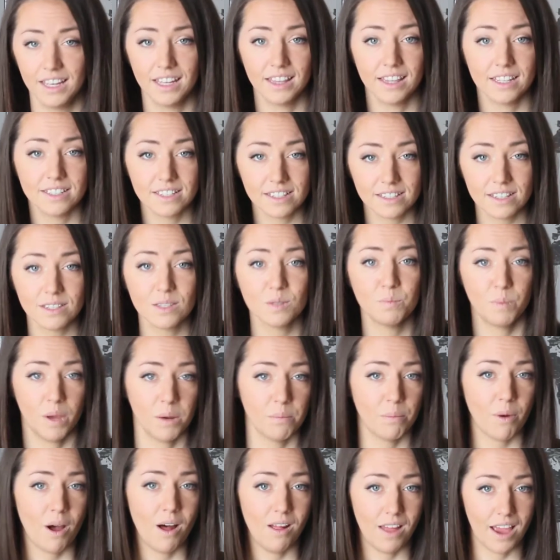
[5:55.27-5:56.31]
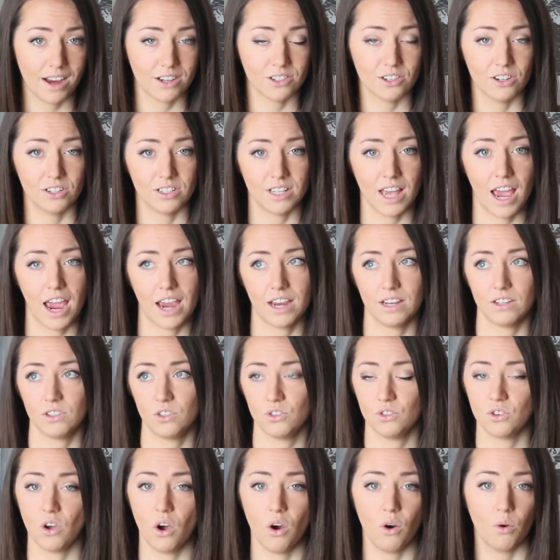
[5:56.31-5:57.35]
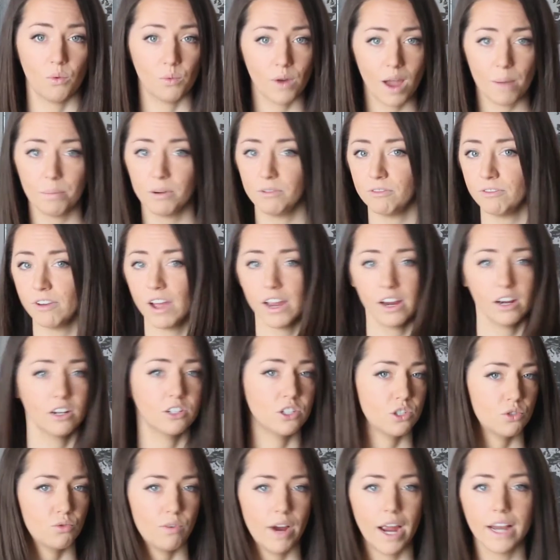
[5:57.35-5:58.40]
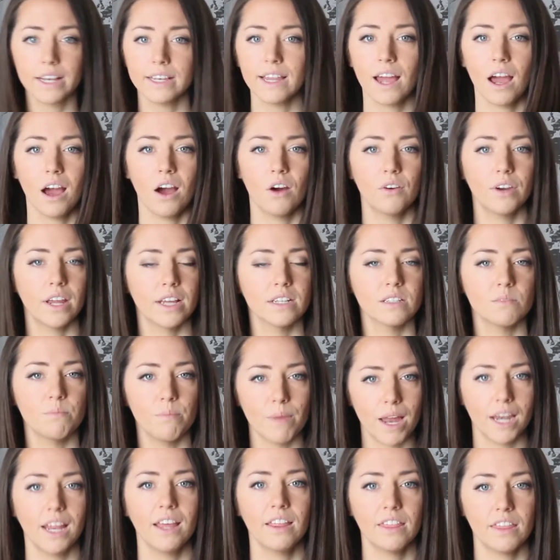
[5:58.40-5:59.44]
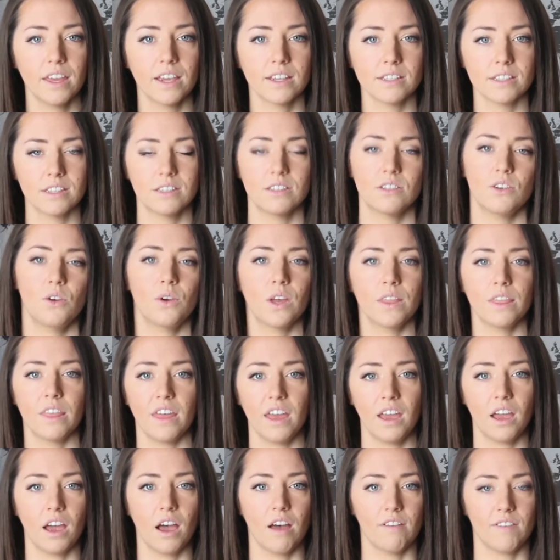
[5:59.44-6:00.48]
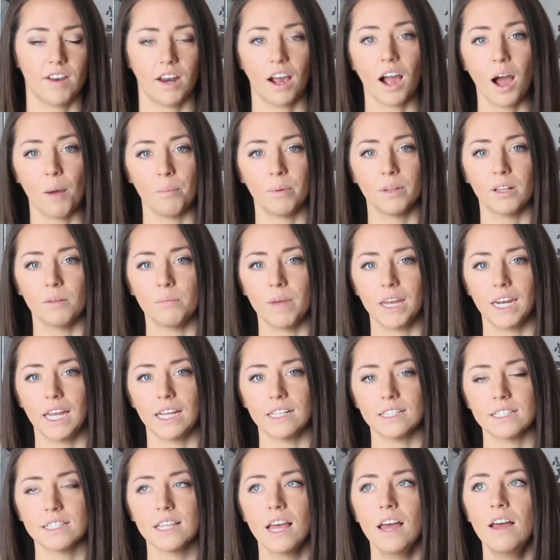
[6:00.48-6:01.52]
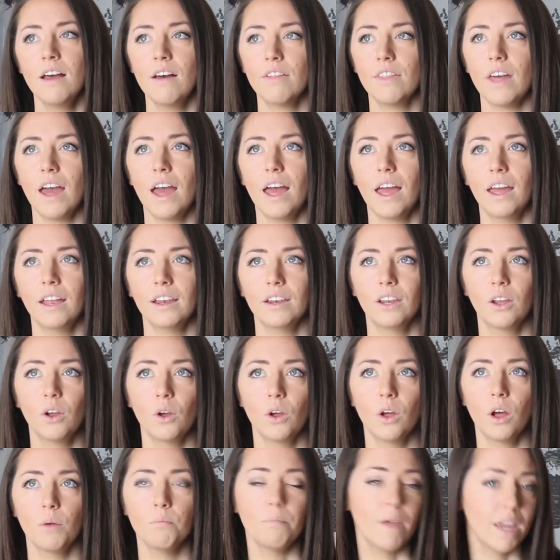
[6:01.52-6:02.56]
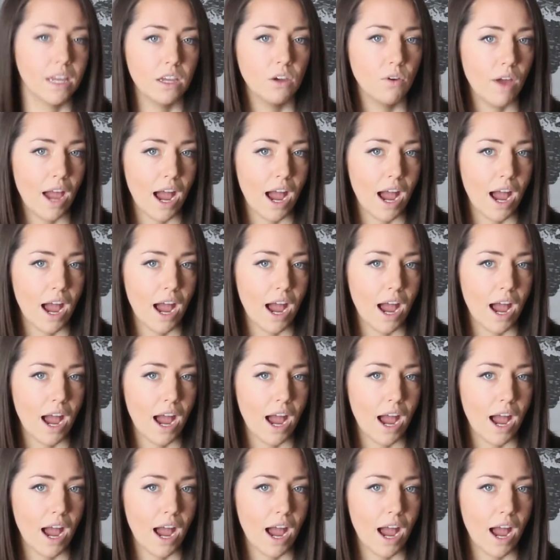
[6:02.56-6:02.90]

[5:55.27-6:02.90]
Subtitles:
This is a spitball exercise, so rapid fire, just write down as many things as you can think of in a couple of minutes that make you